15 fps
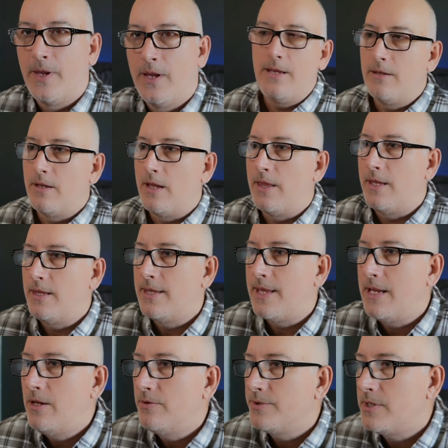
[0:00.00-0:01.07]
And then the
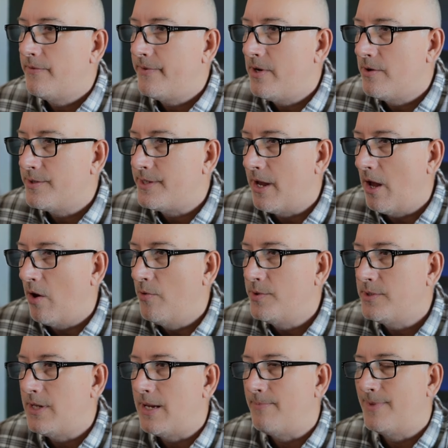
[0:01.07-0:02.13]
thing you'll see over here is the host
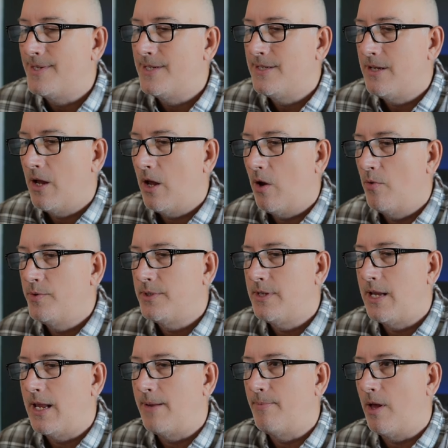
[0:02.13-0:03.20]
name. This is the host
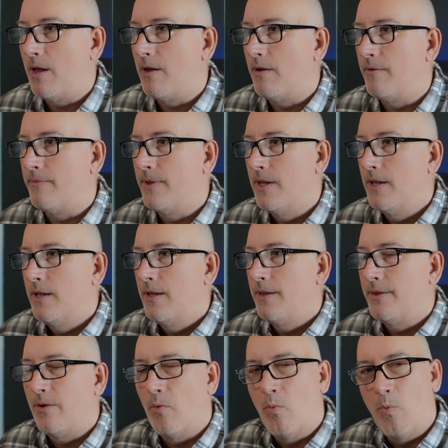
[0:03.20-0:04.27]
name of
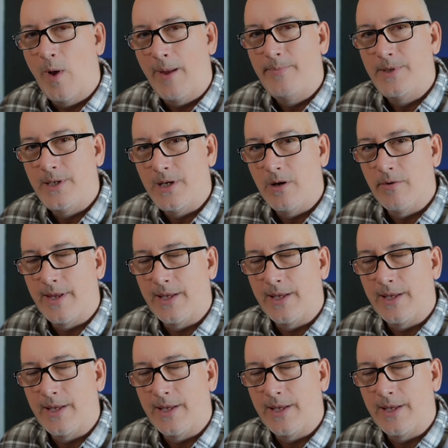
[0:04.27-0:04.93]
the web tier that's